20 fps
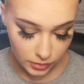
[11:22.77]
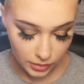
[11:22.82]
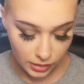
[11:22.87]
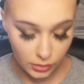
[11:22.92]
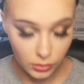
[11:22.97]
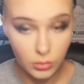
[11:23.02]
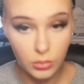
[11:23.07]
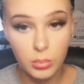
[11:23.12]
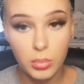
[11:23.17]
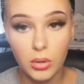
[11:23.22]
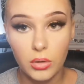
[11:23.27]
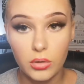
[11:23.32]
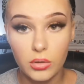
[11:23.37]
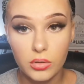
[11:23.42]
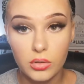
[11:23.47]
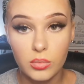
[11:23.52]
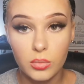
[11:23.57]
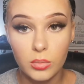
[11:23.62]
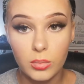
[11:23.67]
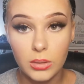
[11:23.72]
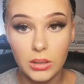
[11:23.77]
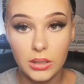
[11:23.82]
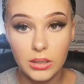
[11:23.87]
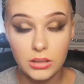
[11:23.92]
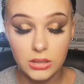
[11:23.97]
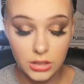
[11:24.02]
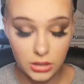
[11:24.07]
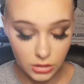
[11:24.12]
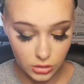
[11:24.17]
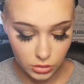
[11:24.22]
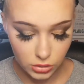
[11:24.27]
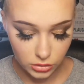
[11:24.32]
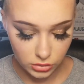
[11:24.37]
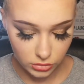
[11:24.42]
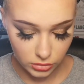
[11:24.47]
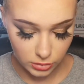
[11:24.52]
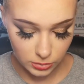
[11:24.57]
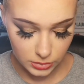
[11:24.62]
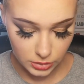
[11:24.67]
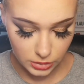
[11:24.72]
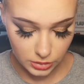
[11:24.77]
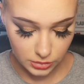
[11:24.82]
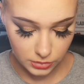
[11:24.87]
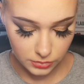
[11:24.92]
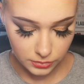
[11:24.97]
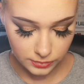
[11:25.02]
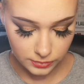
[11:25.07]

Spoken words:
all products will be linked in the description.